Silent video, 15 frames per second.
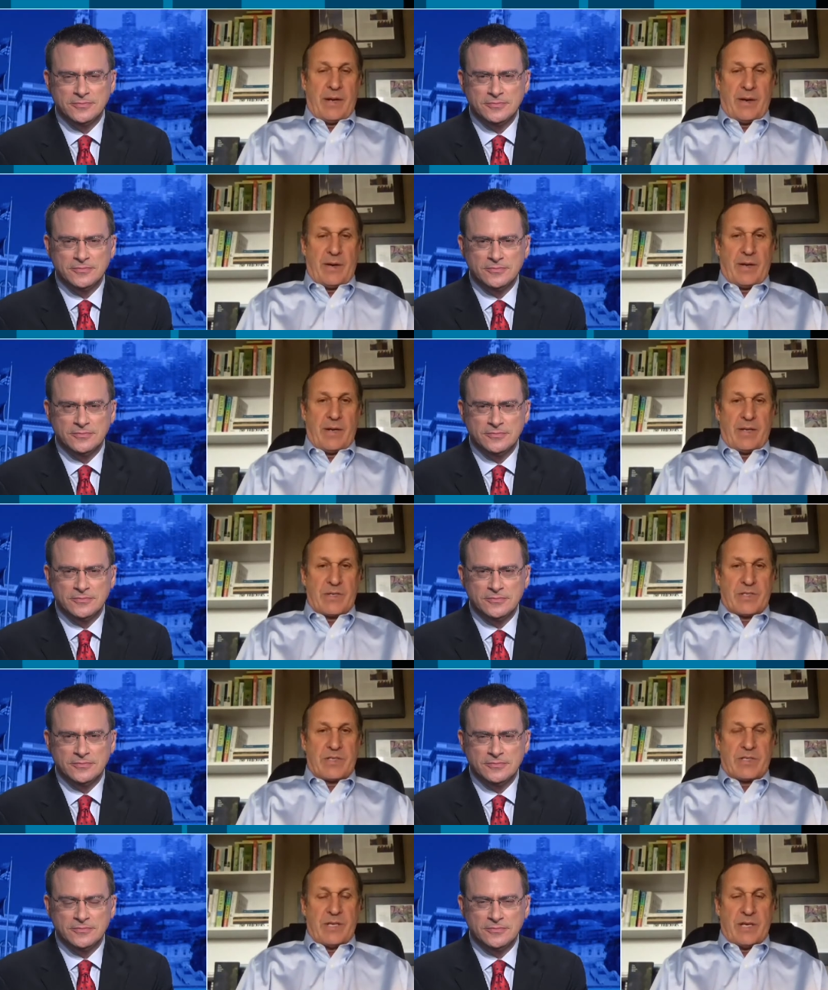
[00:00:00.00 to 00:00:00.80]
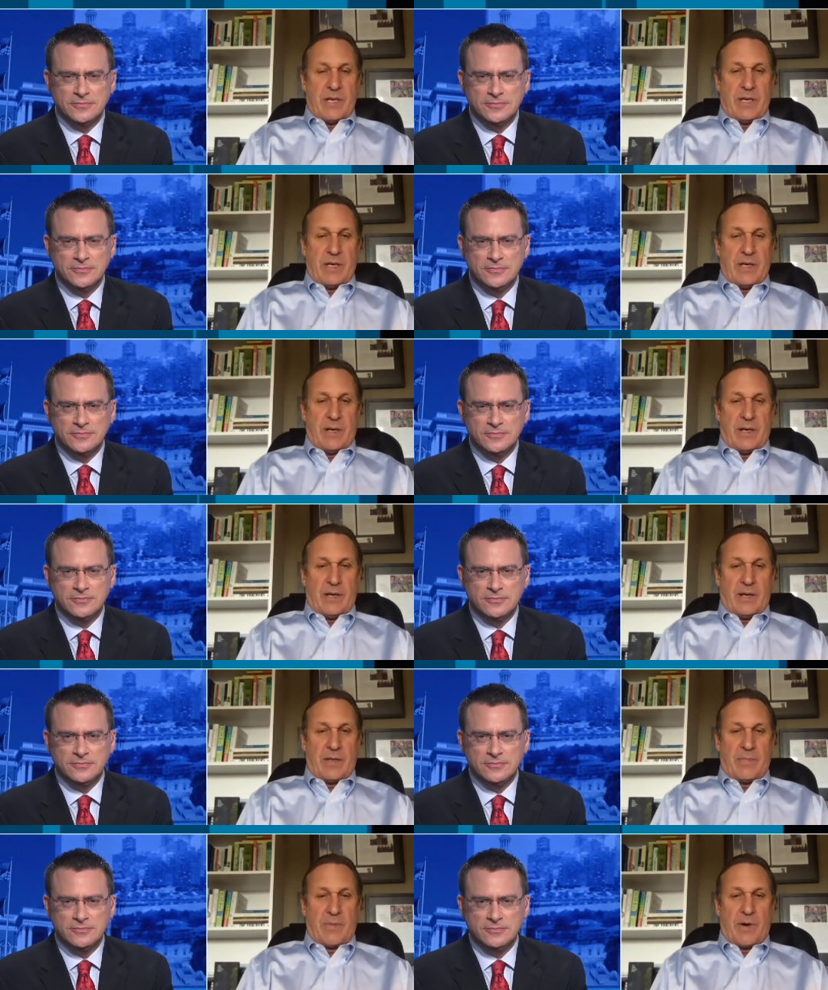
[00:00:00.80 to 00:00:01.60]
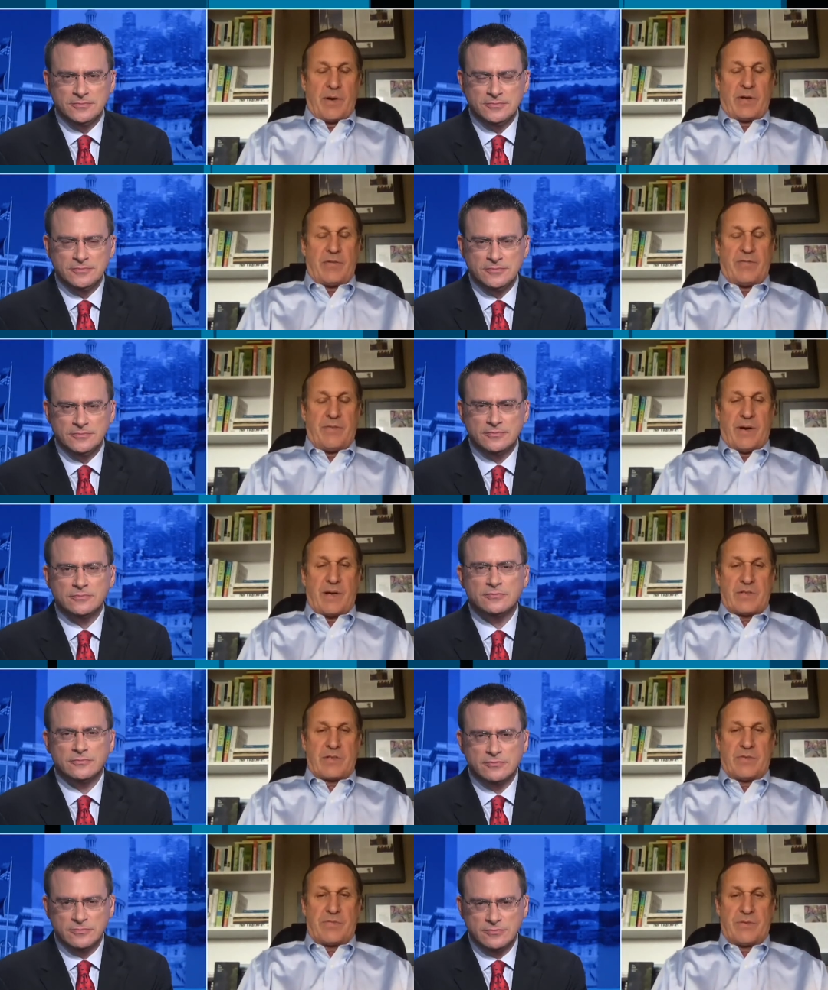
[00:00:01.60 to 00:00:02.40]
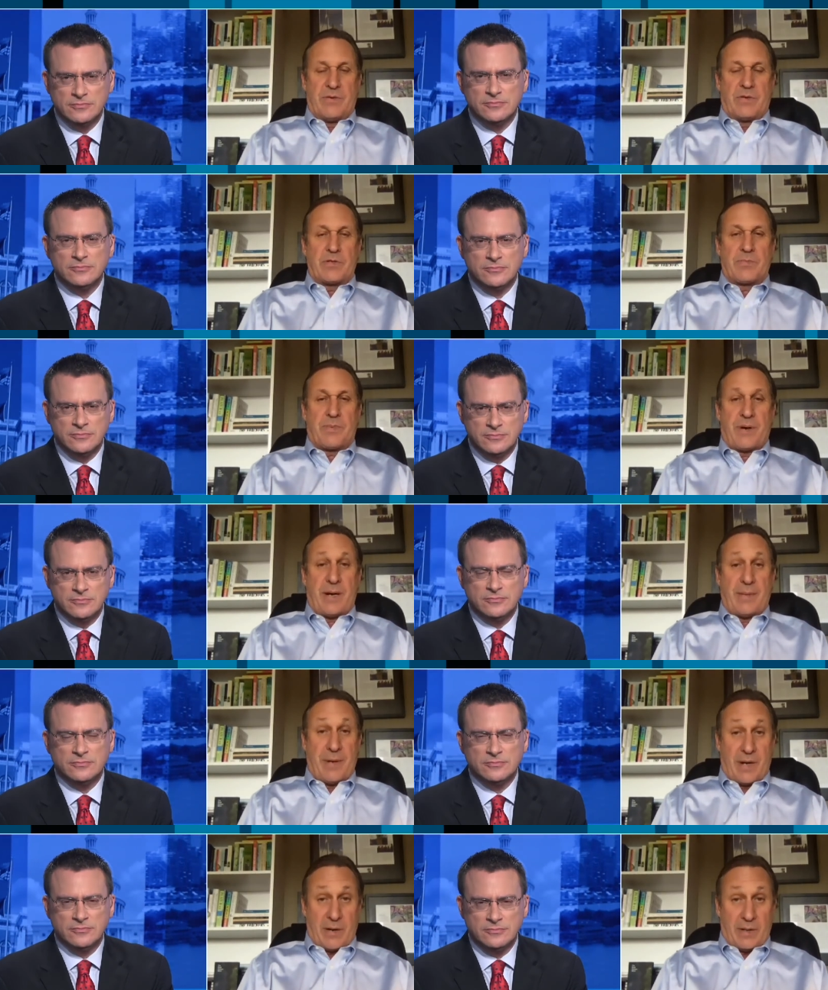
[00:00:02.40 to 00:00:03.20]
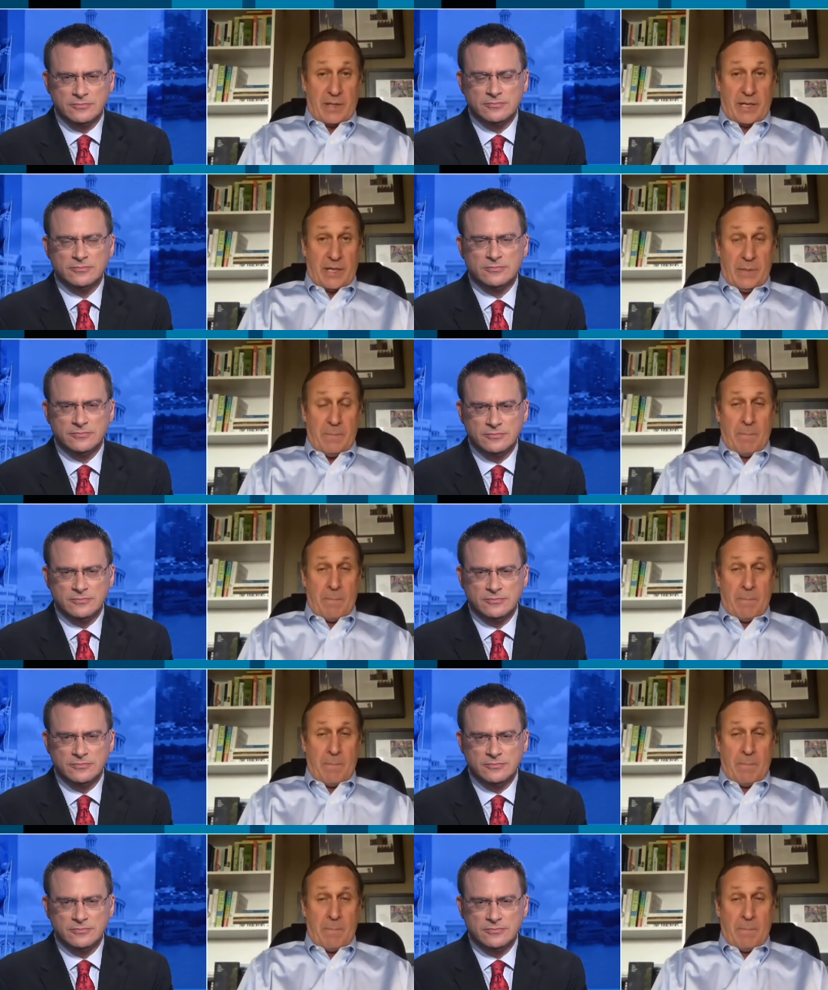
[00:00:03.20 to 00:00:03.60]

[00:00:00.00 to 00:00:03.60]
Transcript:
Speaker 1: is the uh, the burning of fossil fuels primarily,